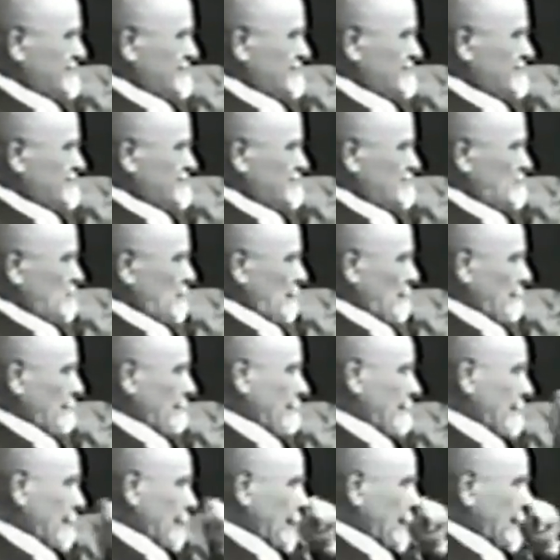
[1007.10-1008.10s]
me so often that
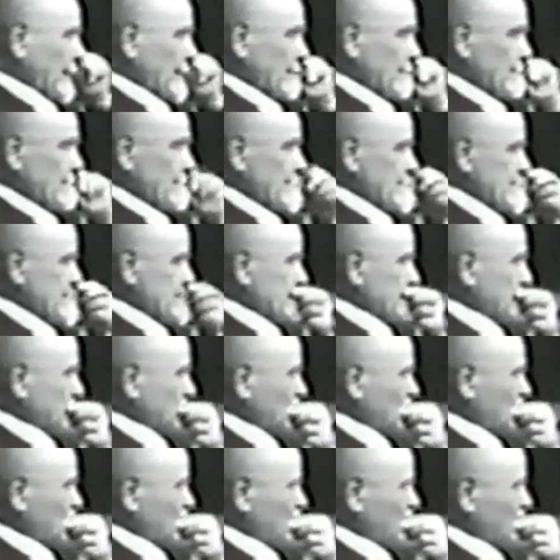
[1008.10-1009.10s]
the type of
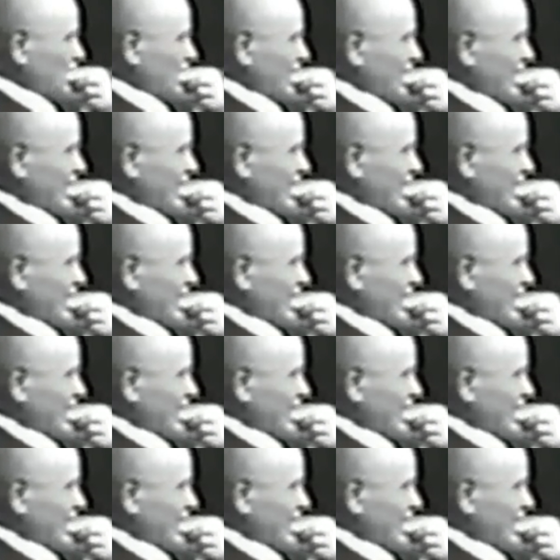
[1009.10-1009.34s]
conflict